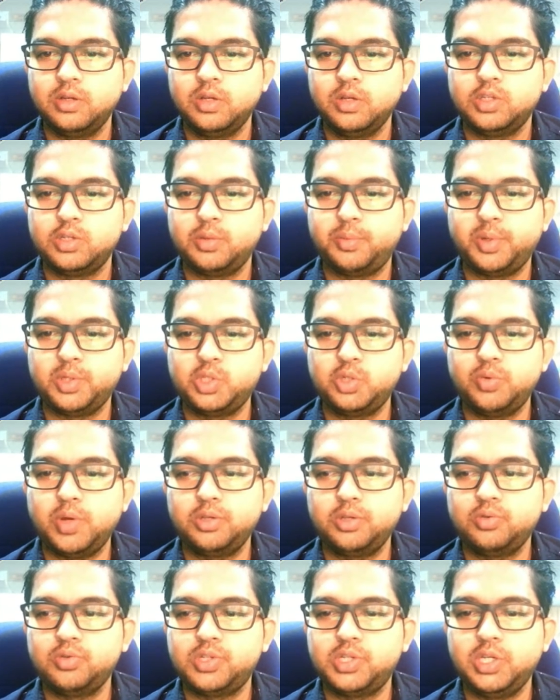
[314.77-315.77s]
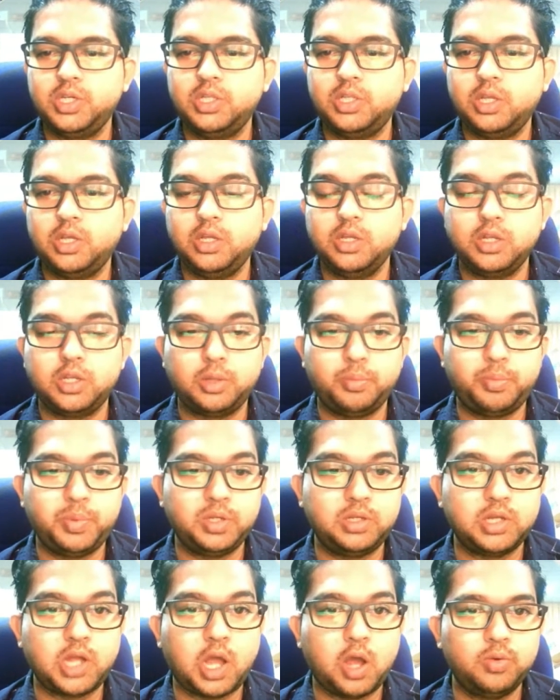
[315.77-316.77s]
Suppose you want to see the in
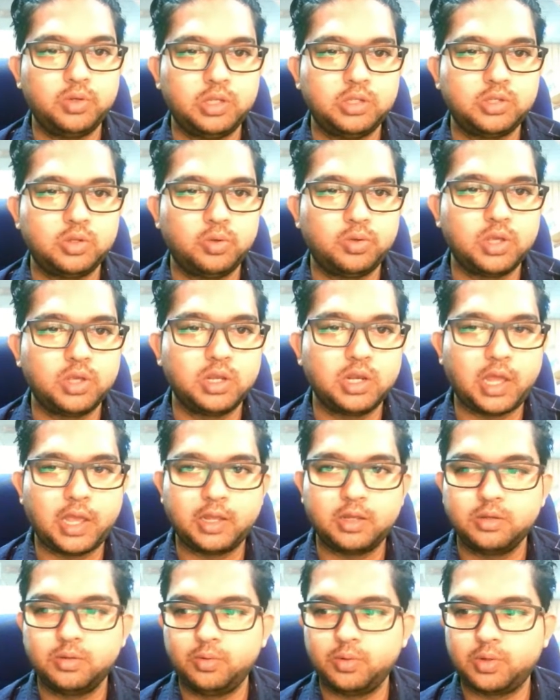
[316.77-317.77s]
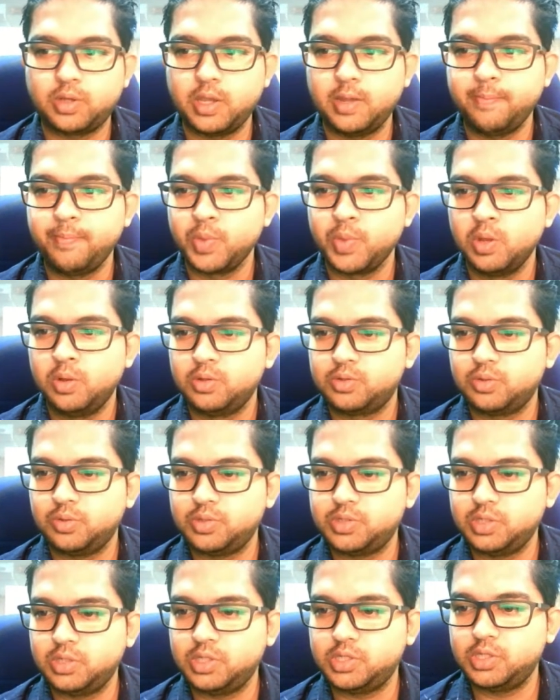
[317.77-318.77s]
repeating how it is looking like. Okay, so
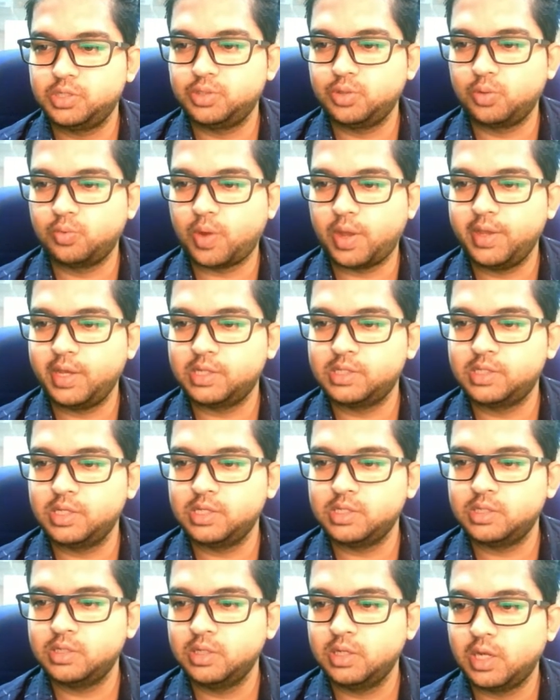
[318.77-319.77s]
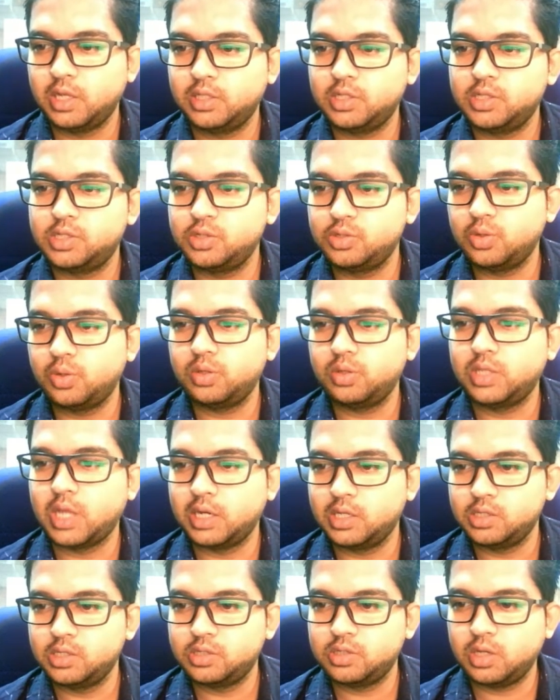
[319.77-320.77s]
see, this is your y-axis and this is your, that
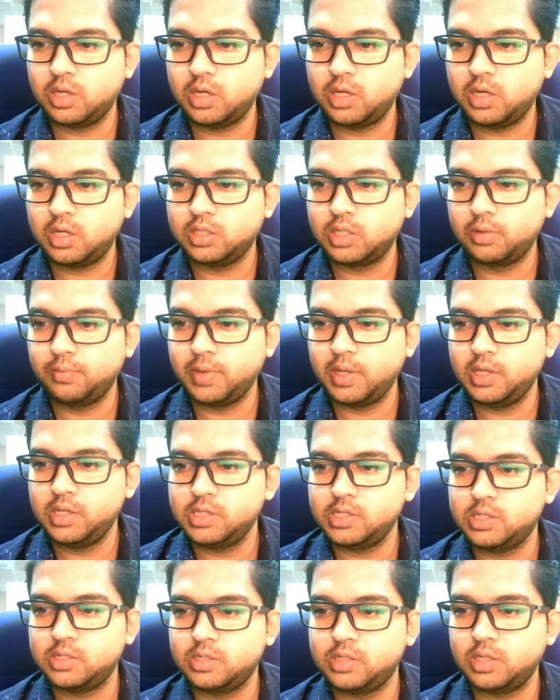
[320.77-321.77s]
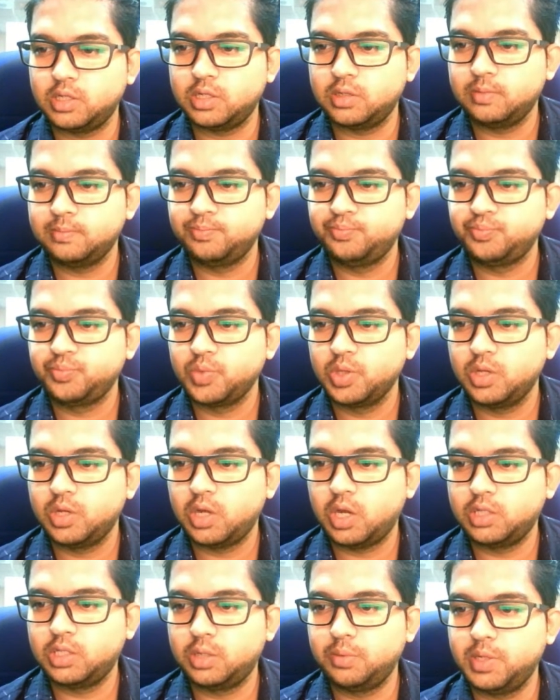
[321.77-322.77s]
is other way is, see,
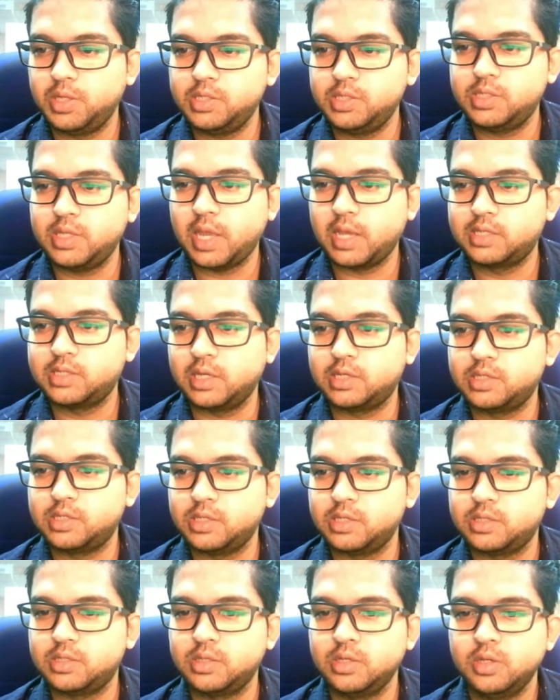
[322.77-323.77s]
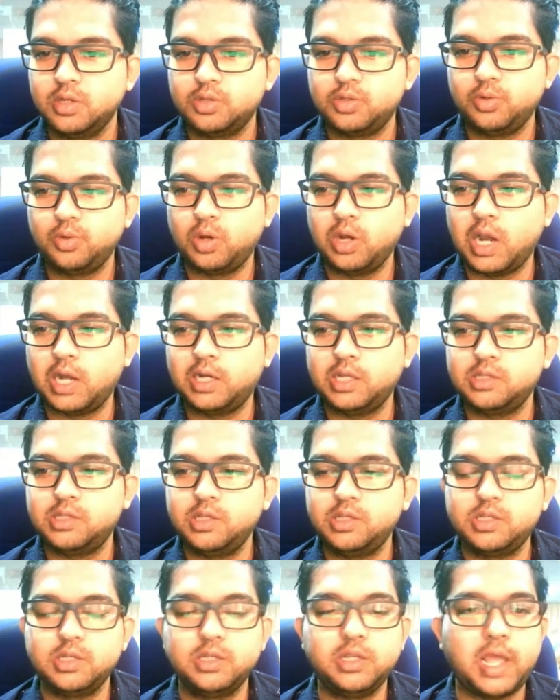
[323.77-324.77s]
other way is x-axis. So your lattice
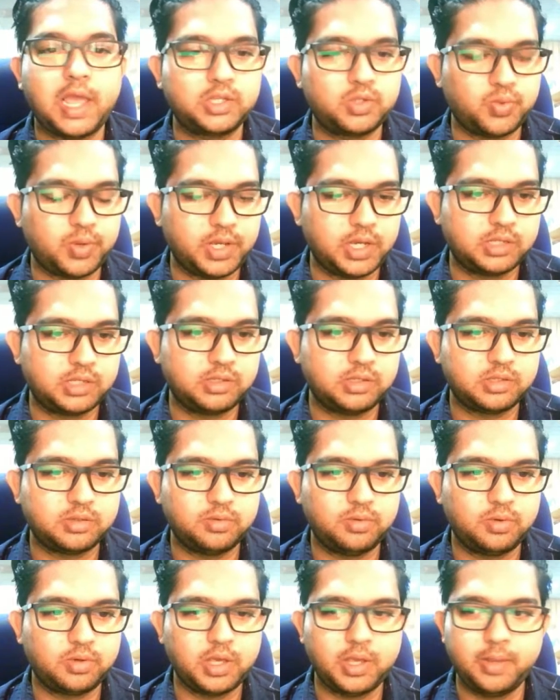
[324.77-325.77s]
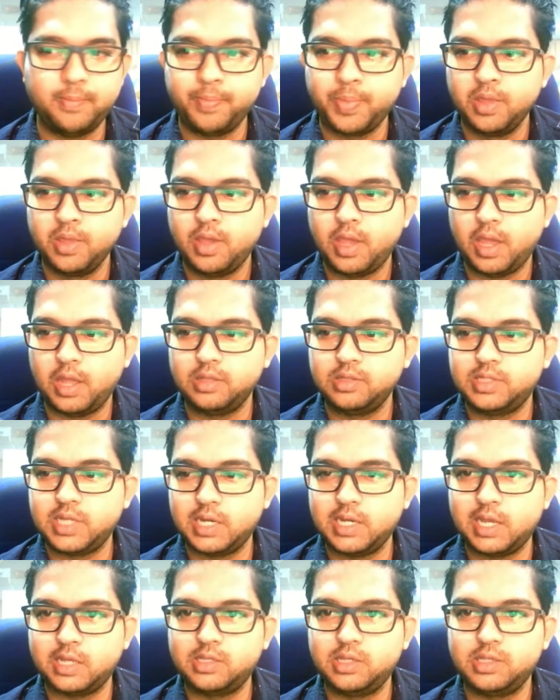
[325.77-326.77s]
is in xy axis. Okay, and
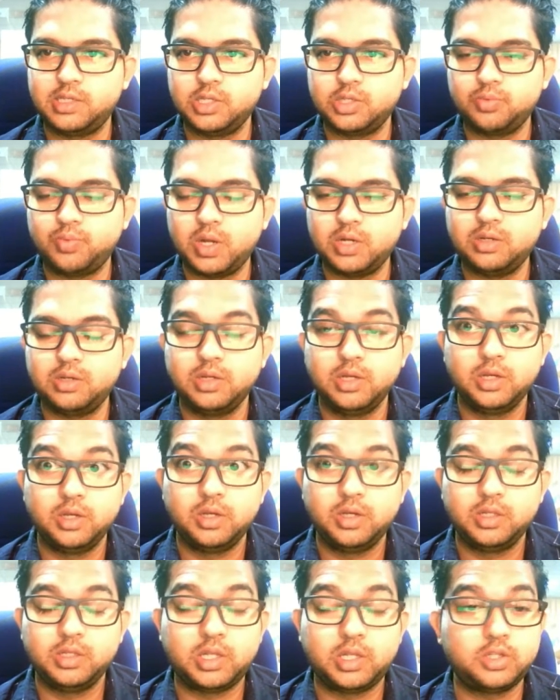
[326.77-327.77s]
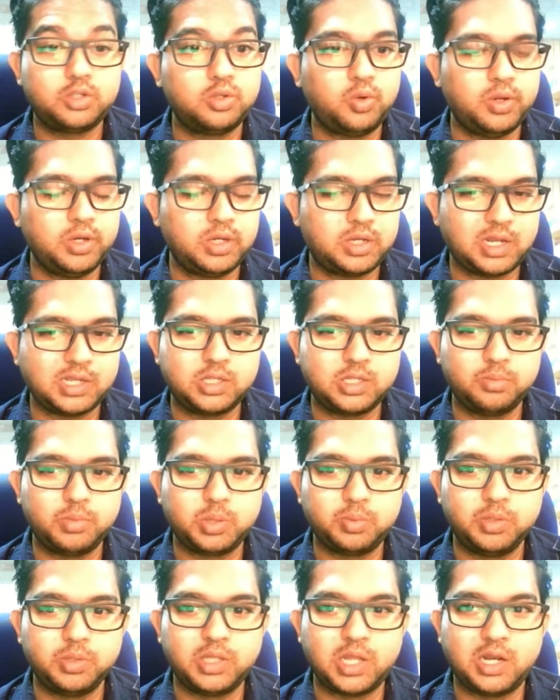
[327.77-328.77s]
z-axis is what? There is no interaction
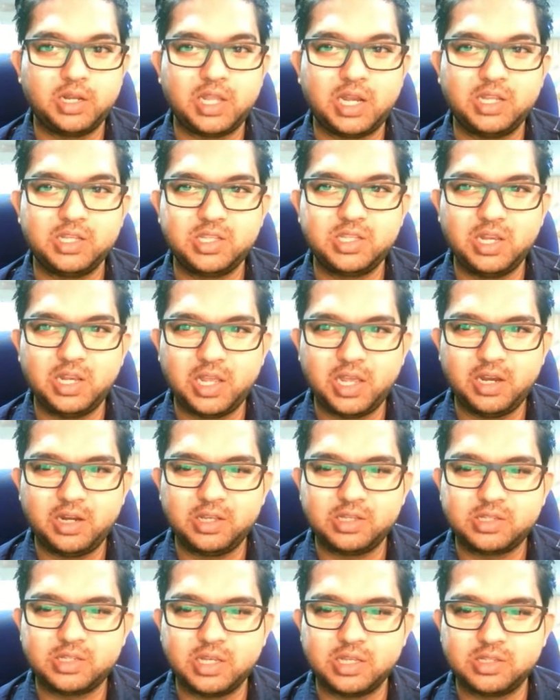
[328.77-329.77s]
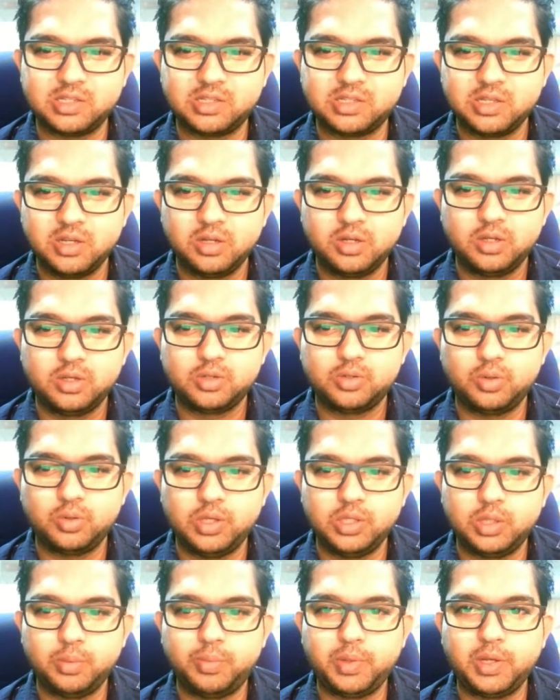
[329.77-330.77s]
between that. That is the layer distance. So
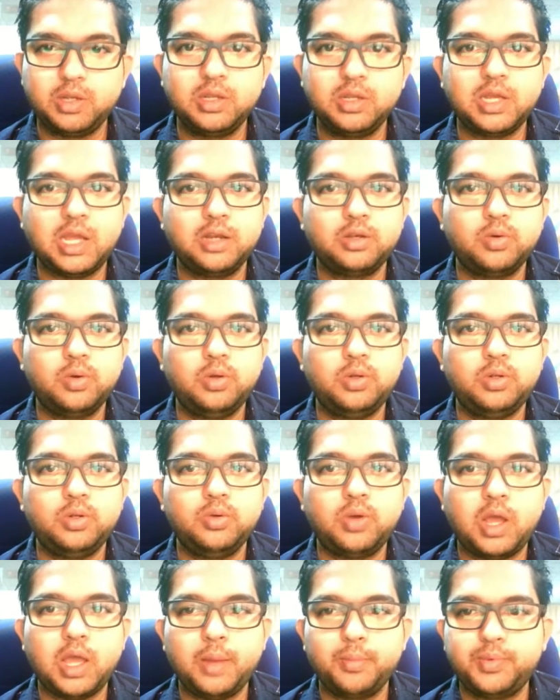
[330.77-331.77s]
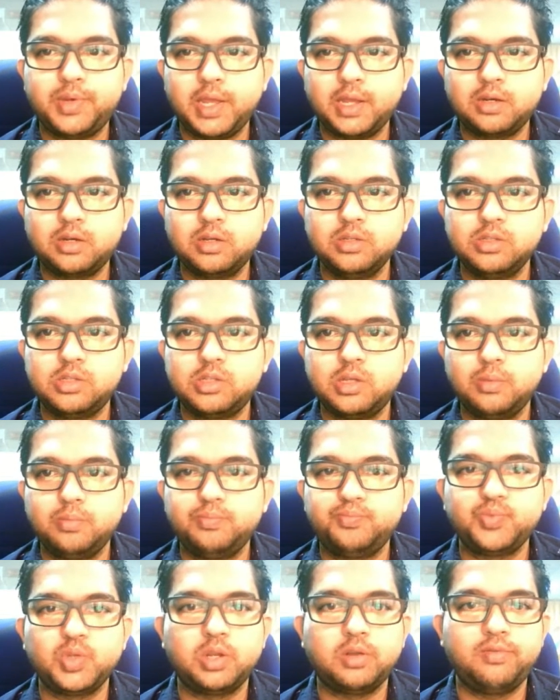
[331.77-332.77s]
in the beginning I told you I have taken
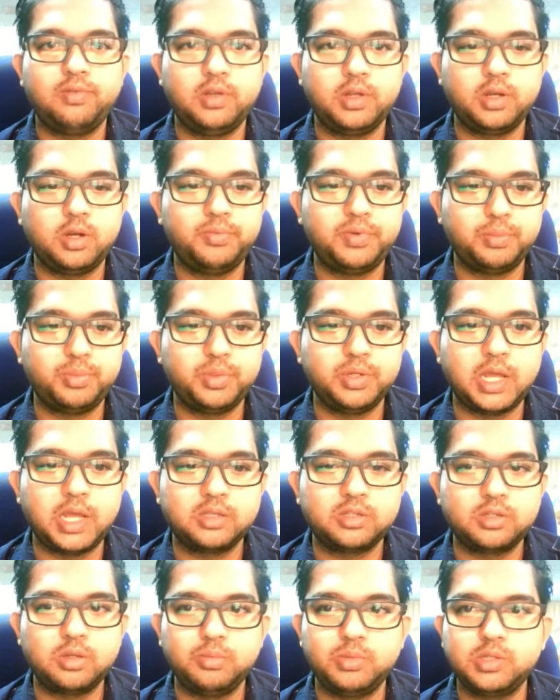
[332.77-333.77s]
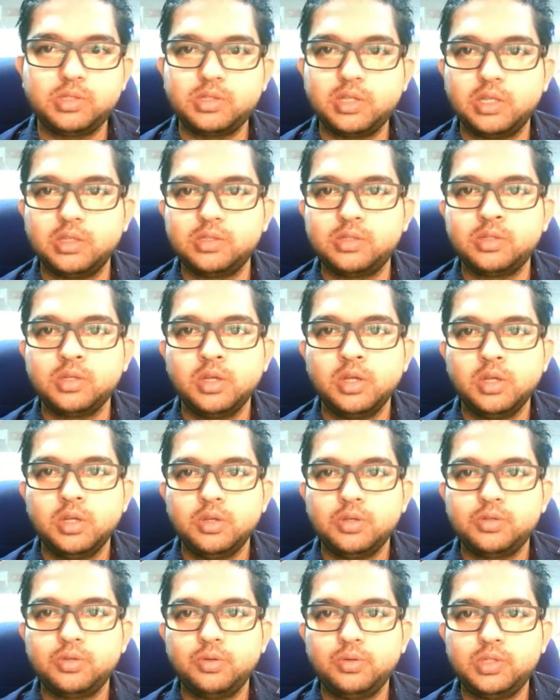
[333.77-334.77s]
some roughly around 15 angstrom distance.
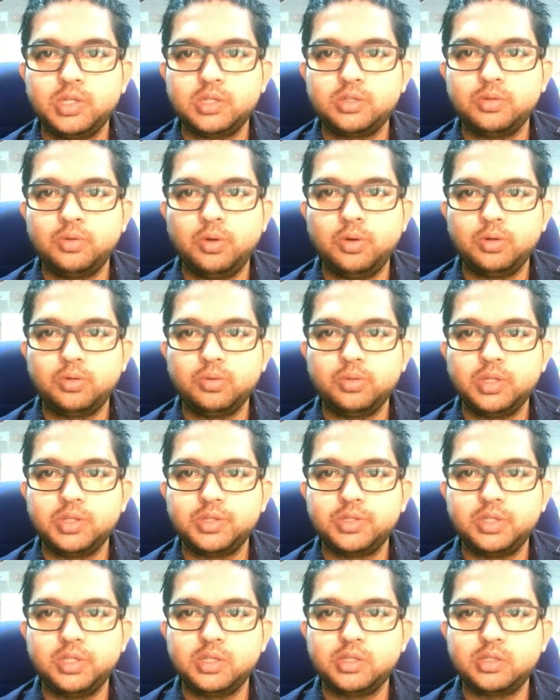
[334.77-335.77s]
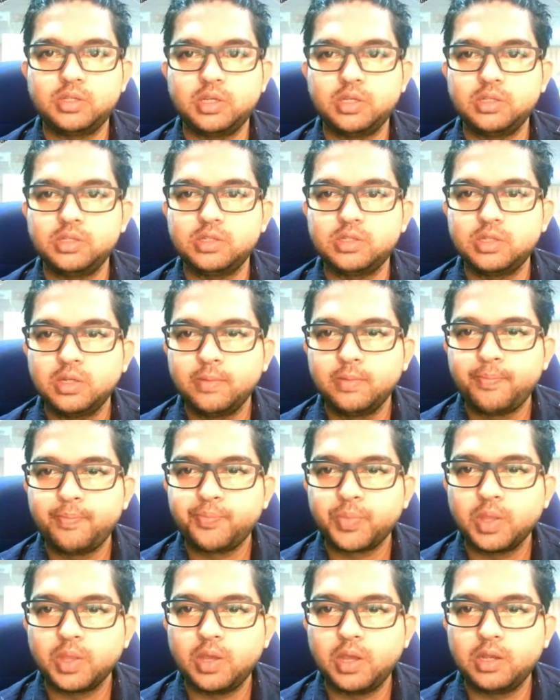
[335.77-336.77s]
So just go to this distance
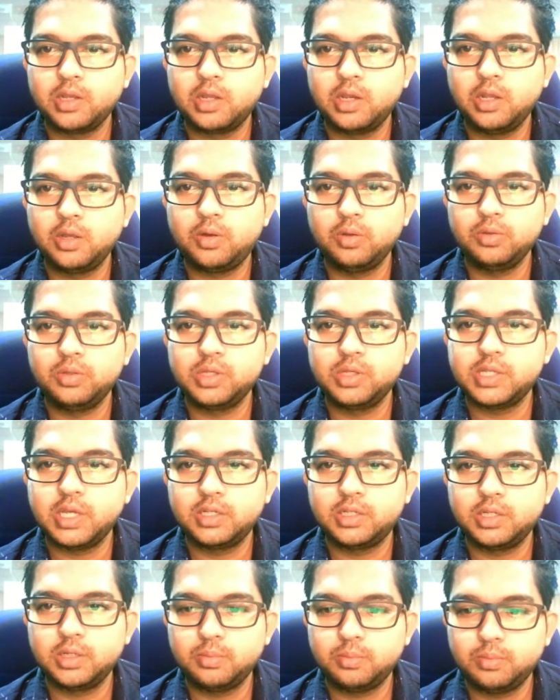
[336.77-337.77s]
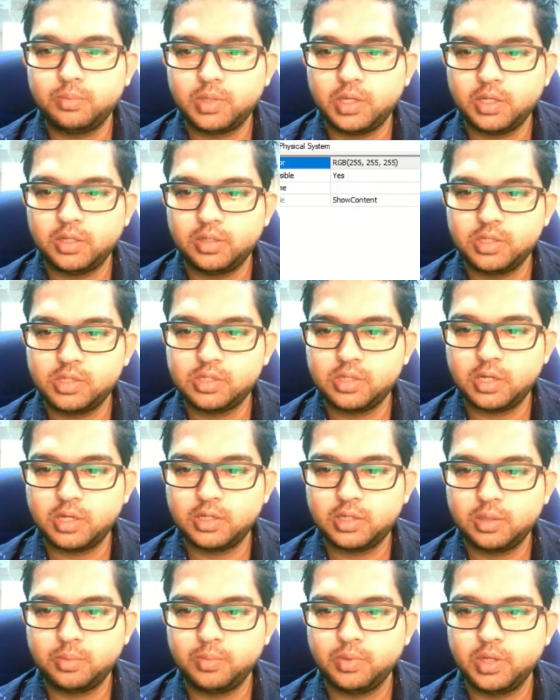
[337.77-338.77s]
and click on this atom and
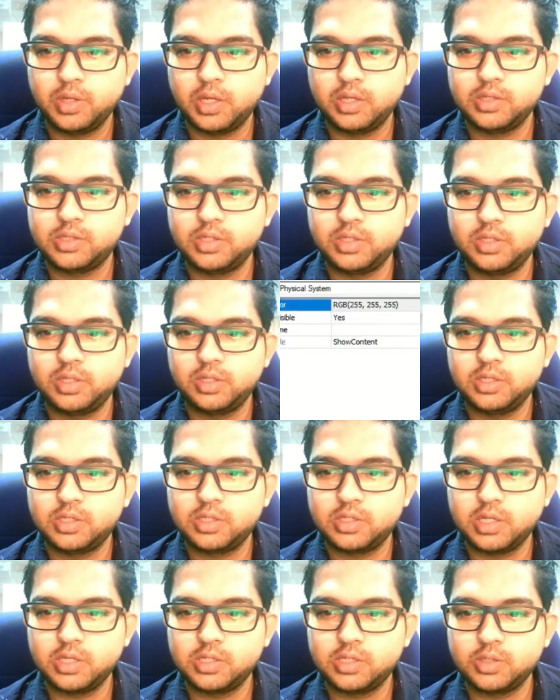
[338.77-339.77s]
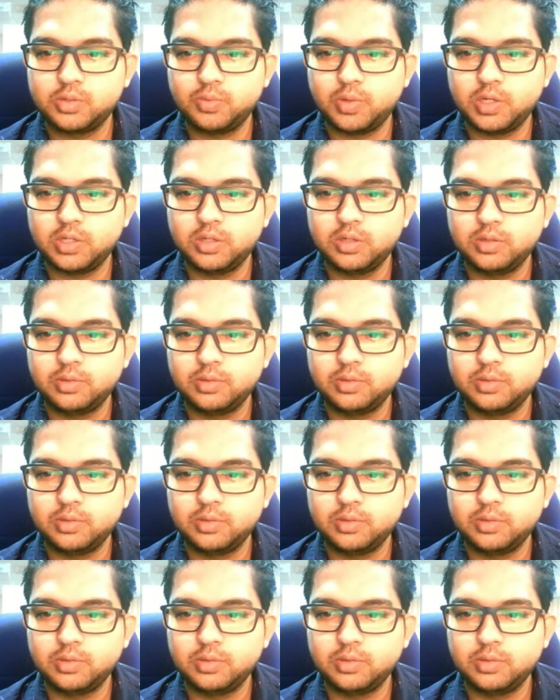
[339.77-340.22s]
see the distance is what?